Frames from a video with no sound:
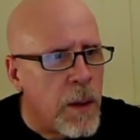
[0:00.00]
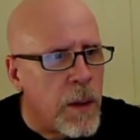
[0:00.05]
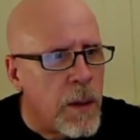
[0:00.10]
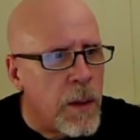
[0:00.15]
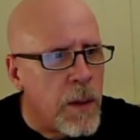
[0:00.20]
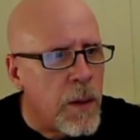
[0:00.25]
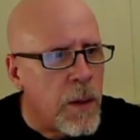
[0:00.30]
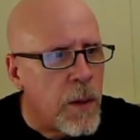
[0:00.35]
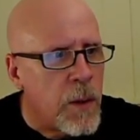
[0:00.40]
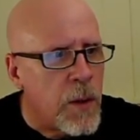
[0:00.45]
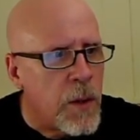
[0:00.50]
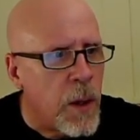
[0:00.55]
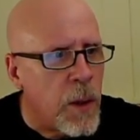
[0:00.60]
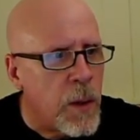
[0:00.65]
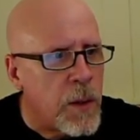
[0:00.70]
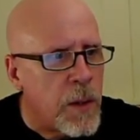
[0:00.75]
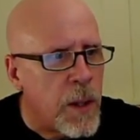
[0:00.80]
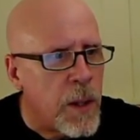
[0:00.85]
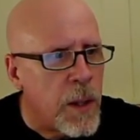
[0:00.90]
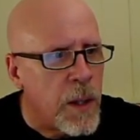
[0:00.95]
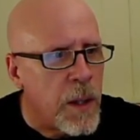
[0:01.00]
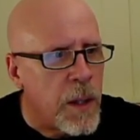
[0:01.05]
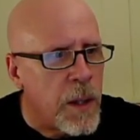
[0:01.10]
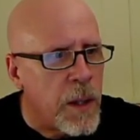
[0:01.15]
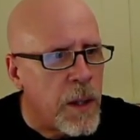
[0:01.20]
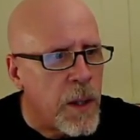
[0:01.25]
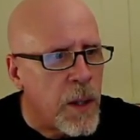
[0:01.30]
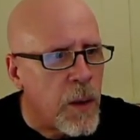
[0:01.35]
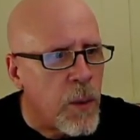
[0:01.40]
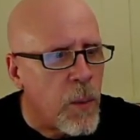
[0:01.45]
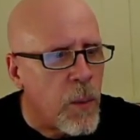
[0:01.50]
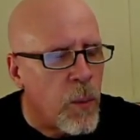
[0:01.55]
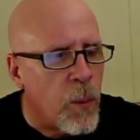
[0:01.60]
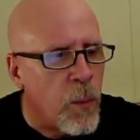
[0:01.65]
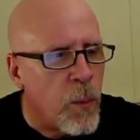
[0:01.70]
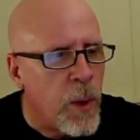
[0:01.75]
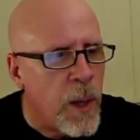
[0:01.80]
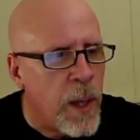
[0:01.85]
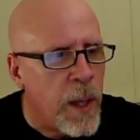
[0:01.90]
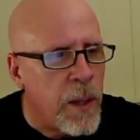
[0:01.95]
You notice how it said it in here.
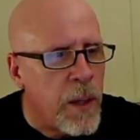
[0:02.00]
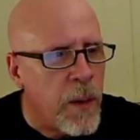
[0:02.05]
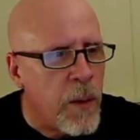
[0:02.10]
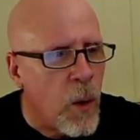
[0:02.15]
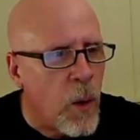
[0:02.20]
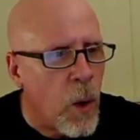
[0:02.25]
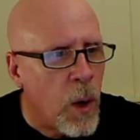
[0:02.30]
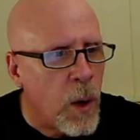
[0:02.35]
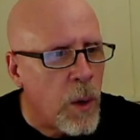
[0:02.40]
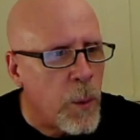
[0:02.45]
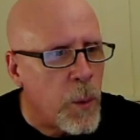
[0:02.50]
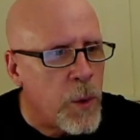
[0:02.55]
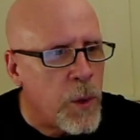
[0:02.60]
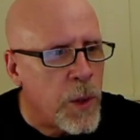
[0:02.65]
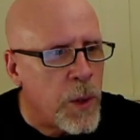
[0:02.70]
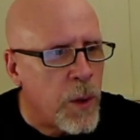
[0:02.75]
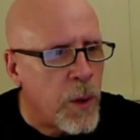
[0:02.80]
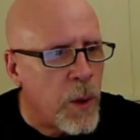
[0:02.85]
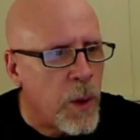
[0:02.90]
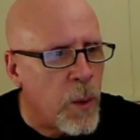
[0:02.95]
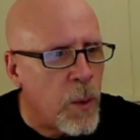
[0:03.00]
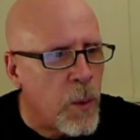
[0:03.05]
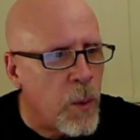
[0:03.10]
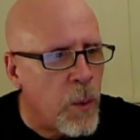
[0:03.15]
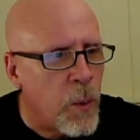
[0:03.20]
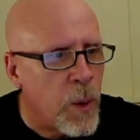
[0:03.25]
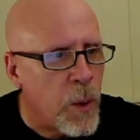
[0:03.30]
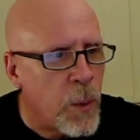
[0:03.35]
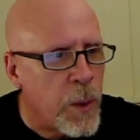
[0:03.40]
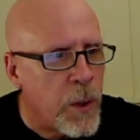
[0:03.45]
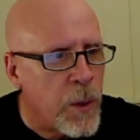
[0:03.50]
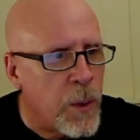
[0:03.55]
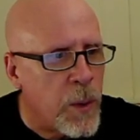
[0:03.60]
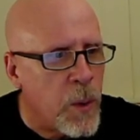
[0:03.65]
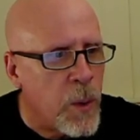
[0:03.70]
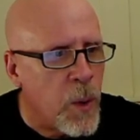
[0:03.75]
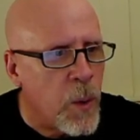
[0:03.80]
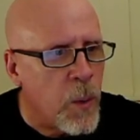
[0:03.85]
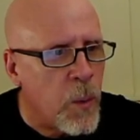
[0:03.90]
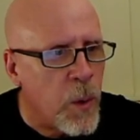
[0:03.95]
When R was 0, what
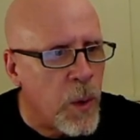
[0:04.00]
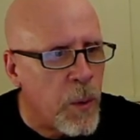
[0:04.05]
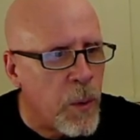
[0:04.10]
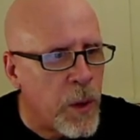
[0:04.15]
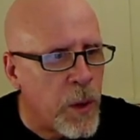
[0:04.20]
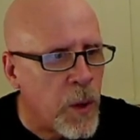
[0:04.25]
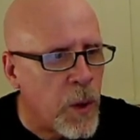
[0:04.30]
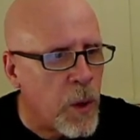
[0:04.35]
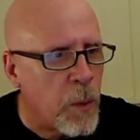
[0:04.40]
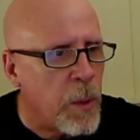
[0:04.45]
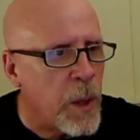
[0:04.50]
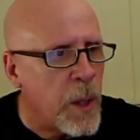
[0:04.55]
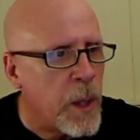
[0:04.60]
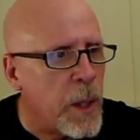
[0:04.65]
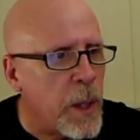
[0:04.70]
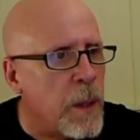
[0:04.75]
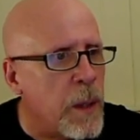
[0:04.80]
do? We return B.